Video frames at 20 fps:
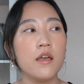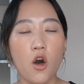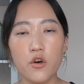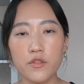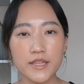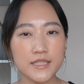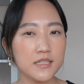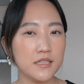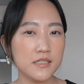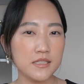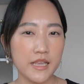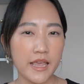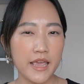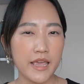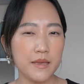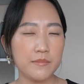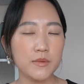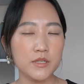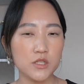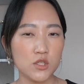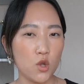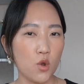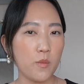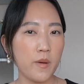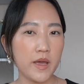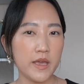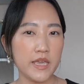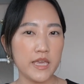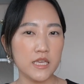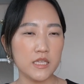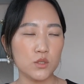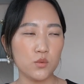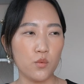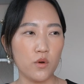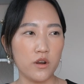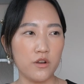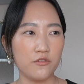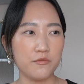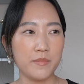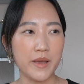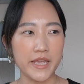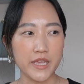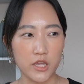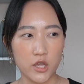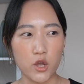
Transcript: All that to say, Missoma is one of my